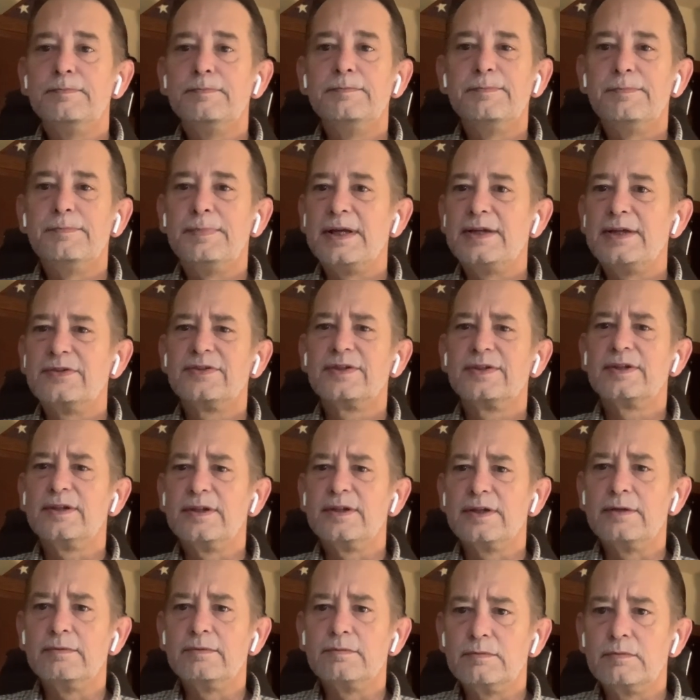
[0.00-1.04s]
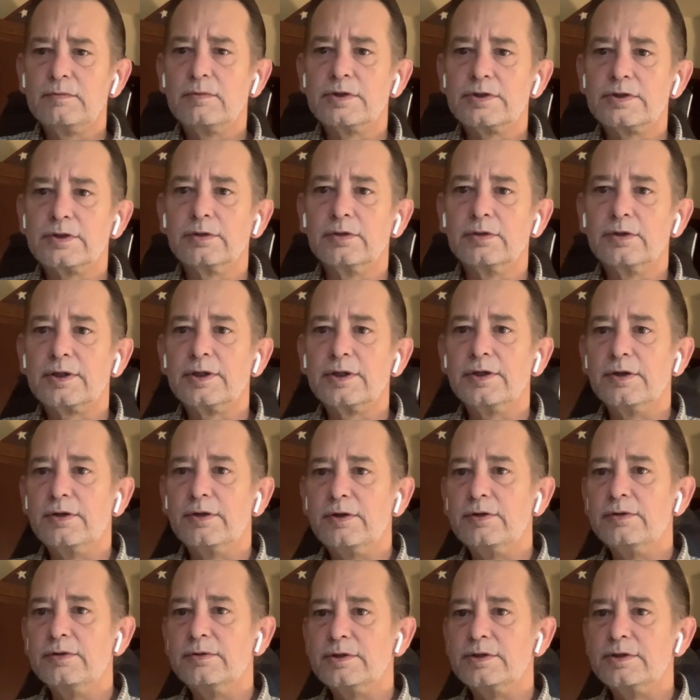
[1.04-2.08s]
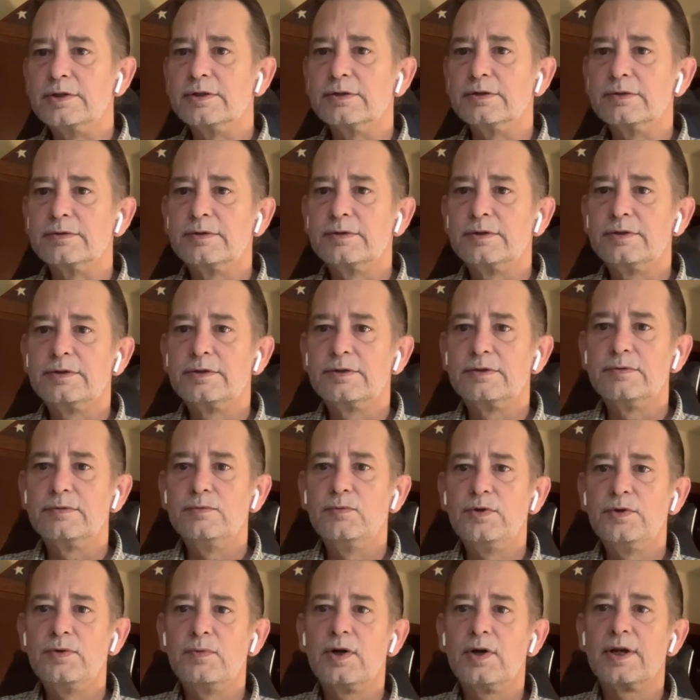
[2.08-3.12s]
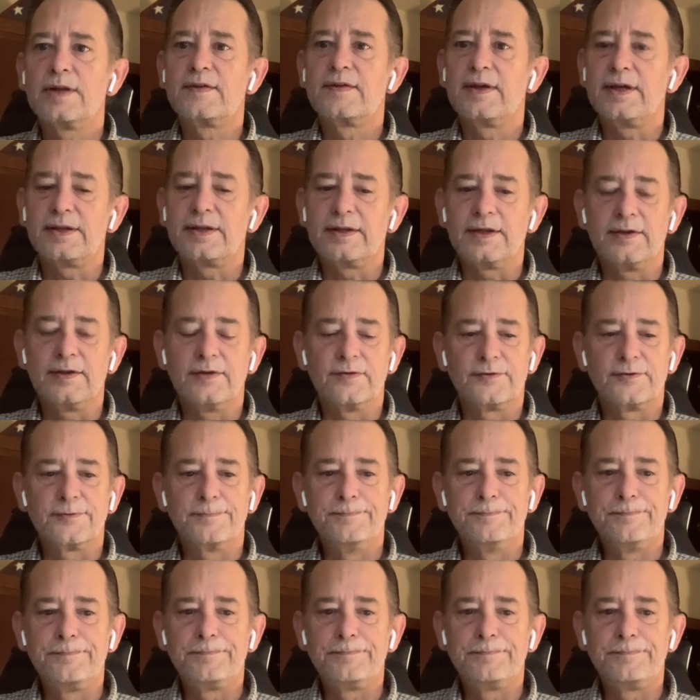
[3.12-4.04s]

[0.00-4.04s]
Basically, what you're looking to do is you want to take these